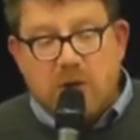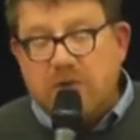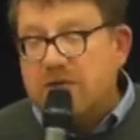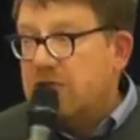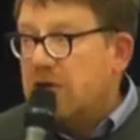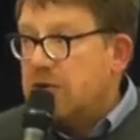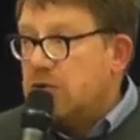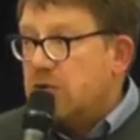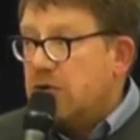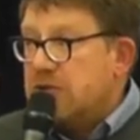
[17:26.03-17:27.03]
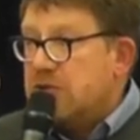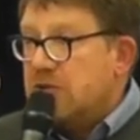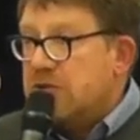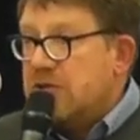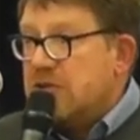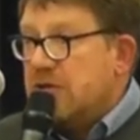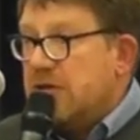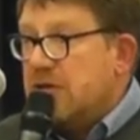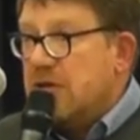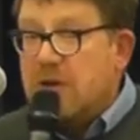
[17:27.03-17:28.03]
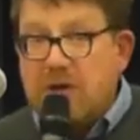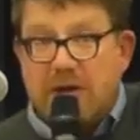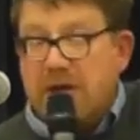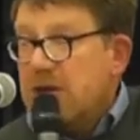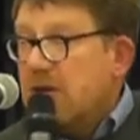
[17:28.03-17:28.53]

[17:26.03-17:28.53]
With the financial crisis on this side, okay,